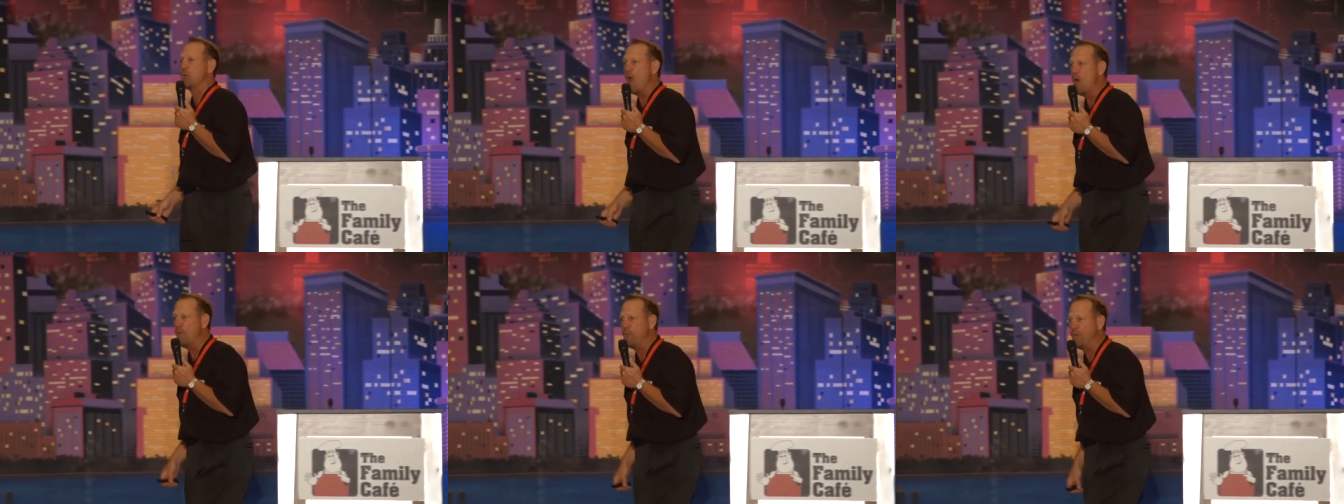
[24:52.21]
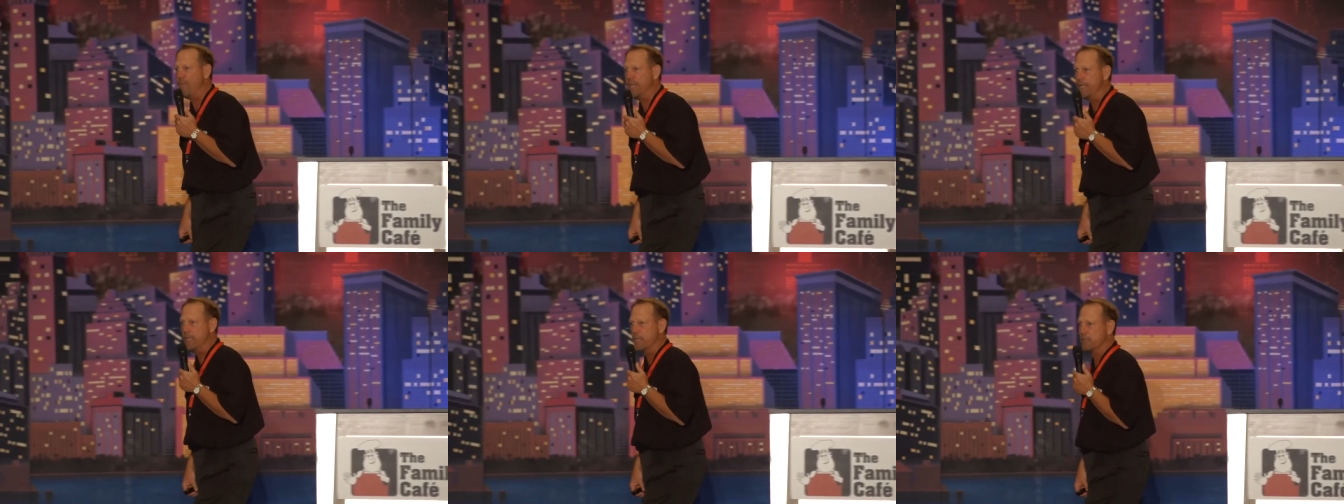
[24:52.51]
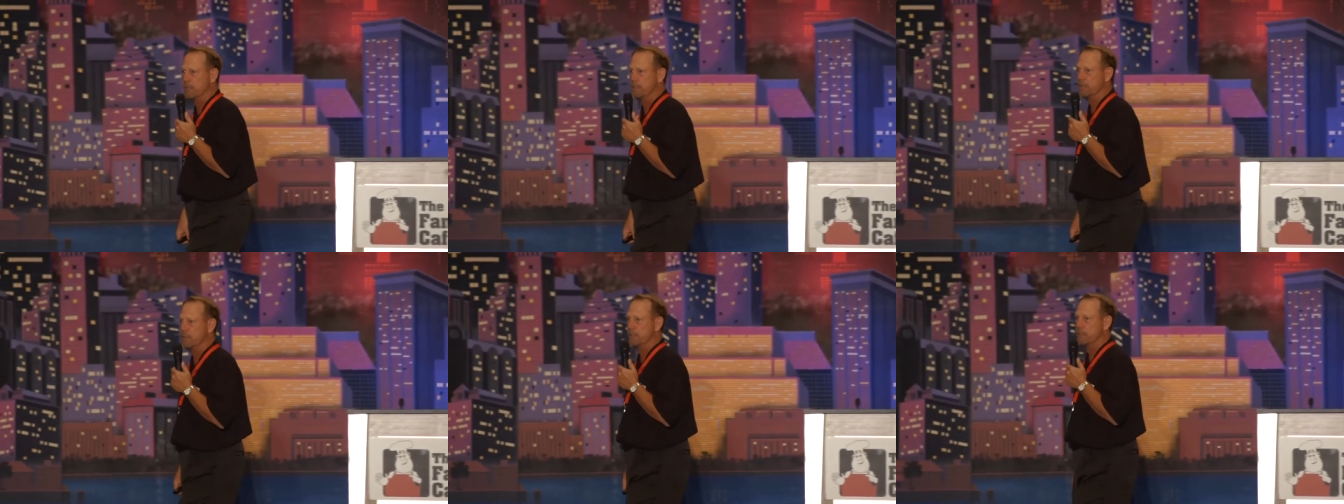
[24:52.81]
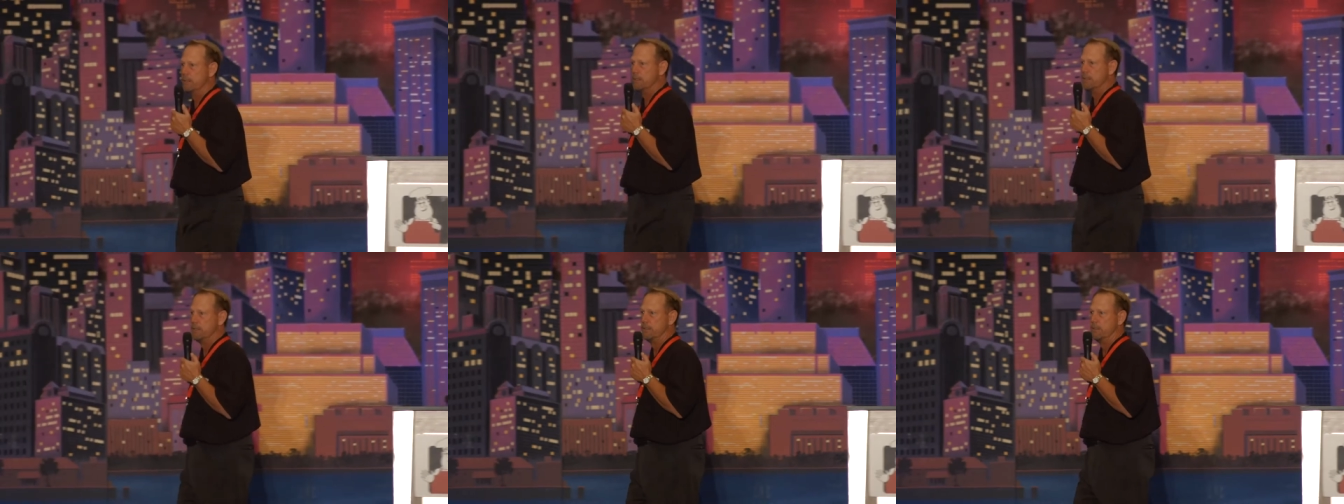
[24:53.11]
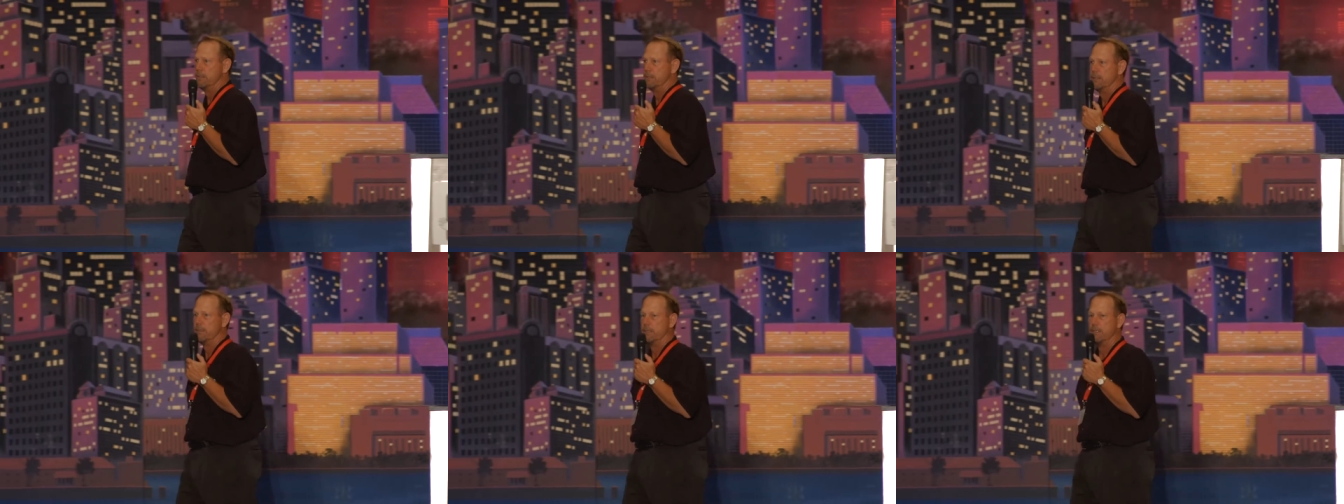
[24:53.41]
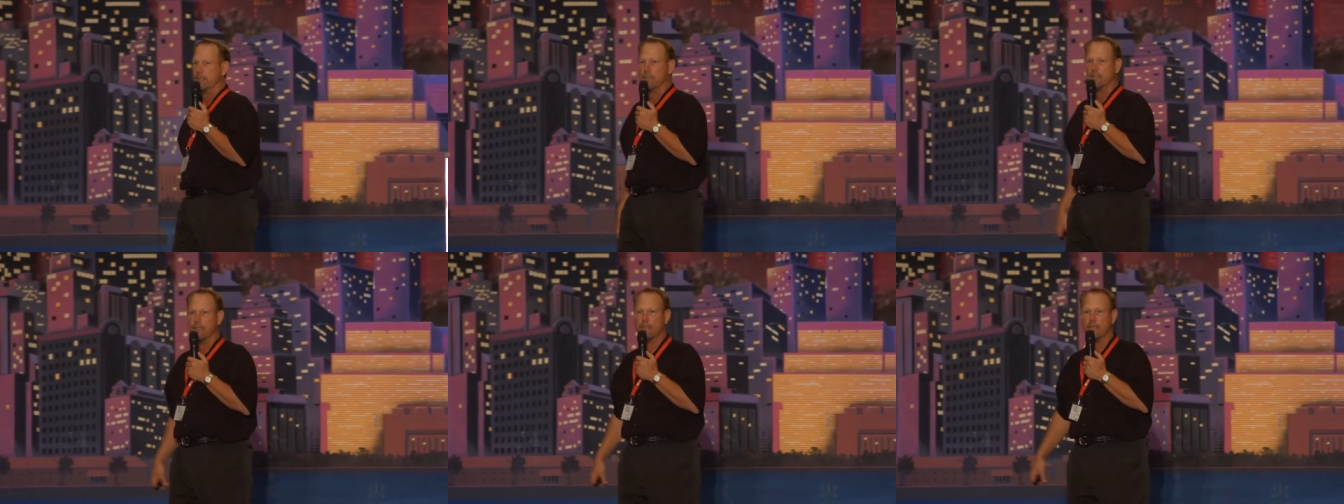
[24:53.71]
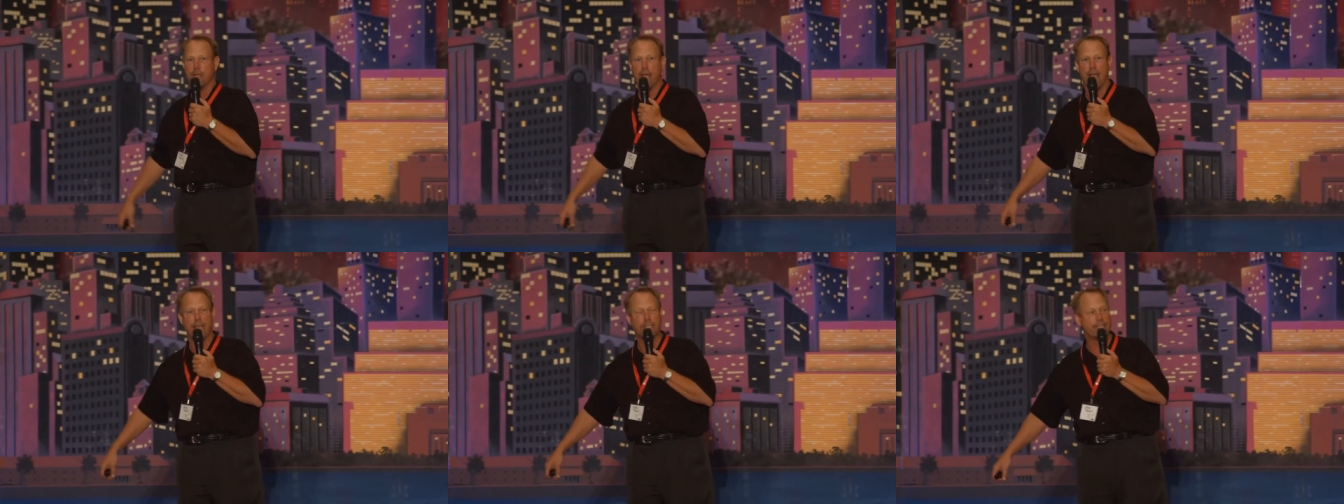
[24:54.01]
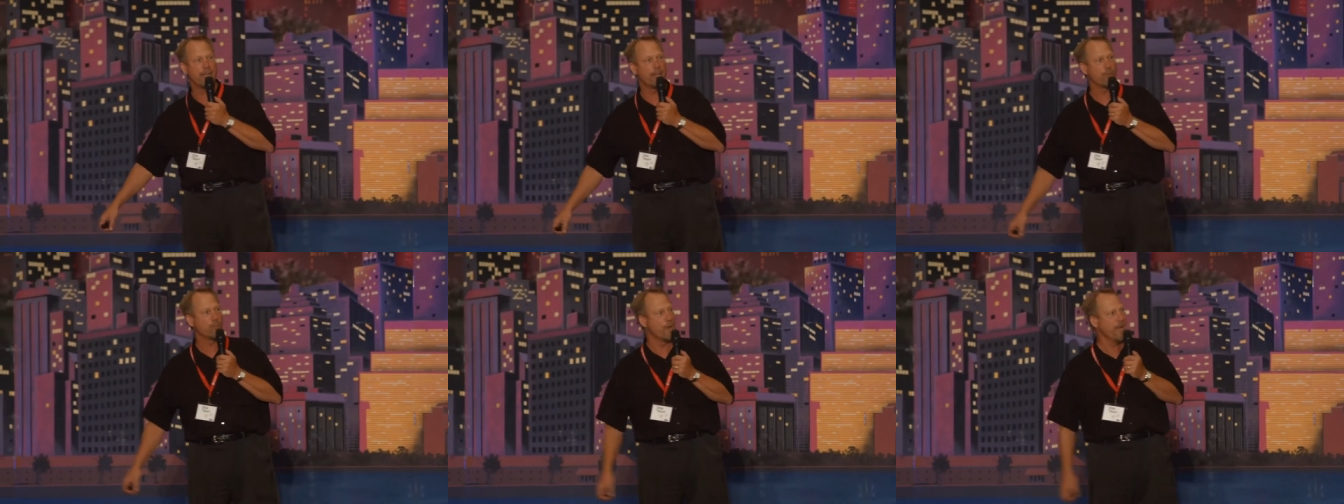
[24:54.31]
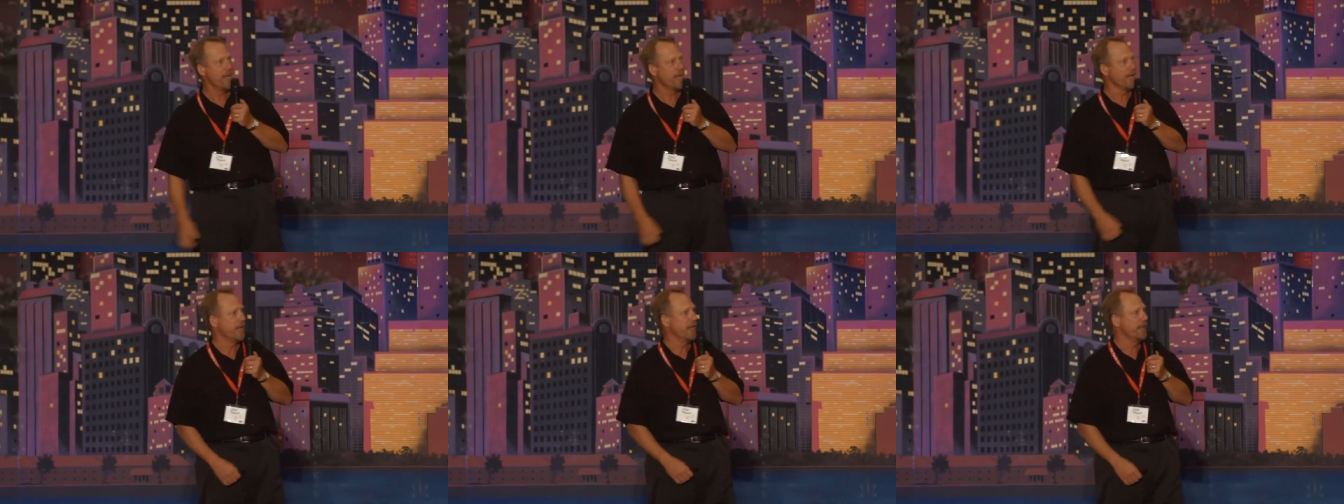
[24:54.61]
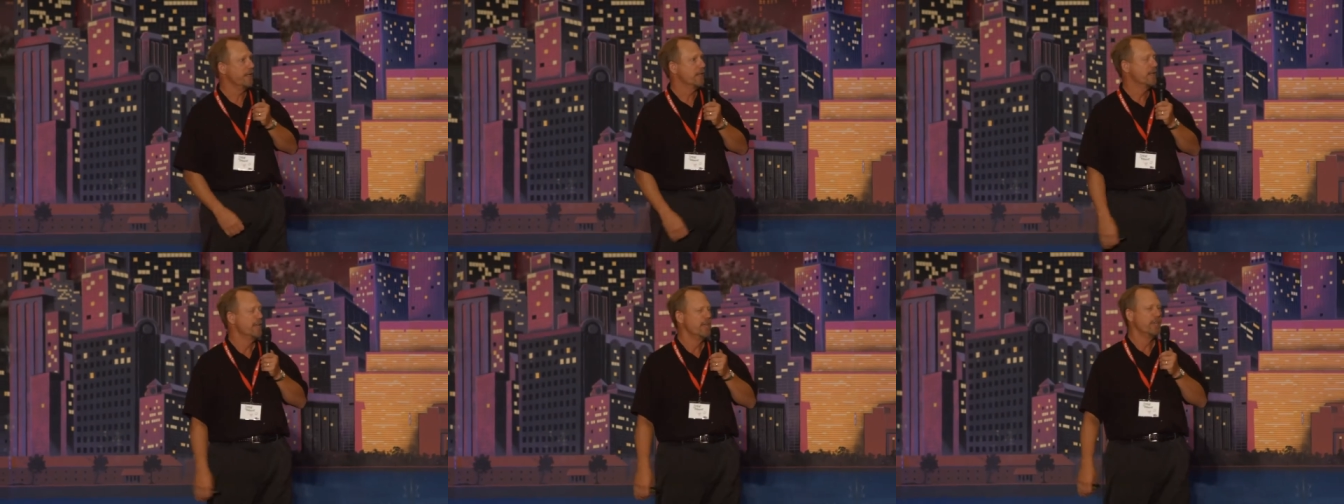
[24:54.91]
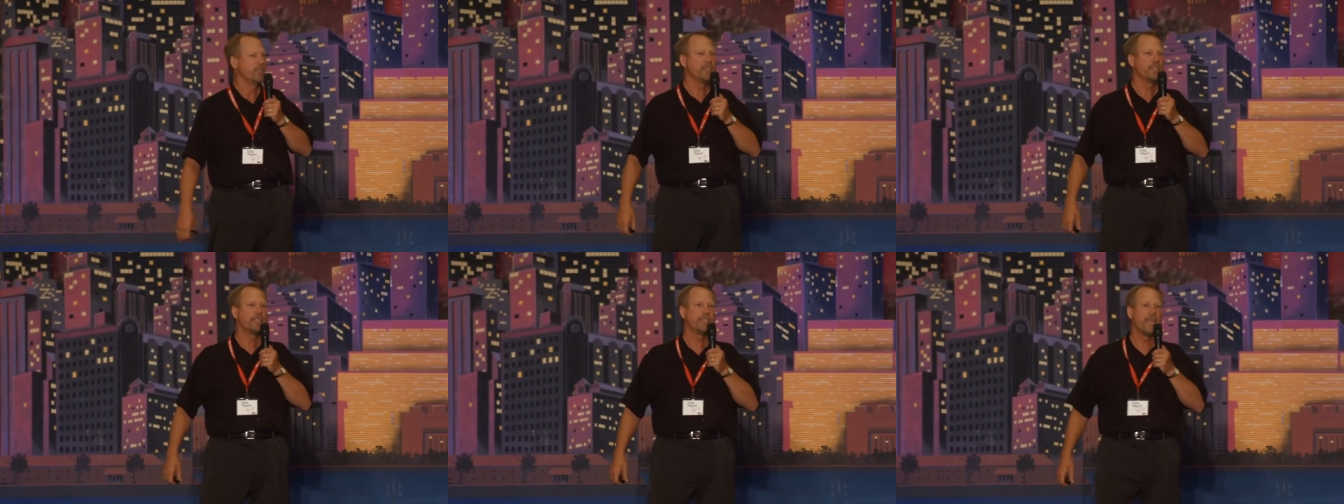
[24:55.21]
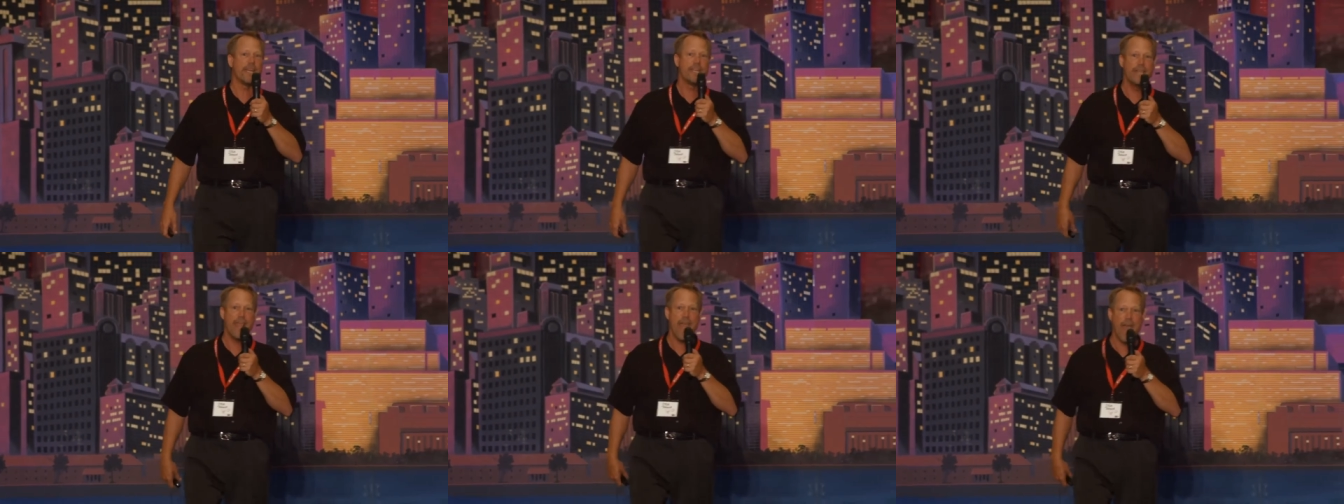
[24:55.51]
trophy. I said, Really? She said,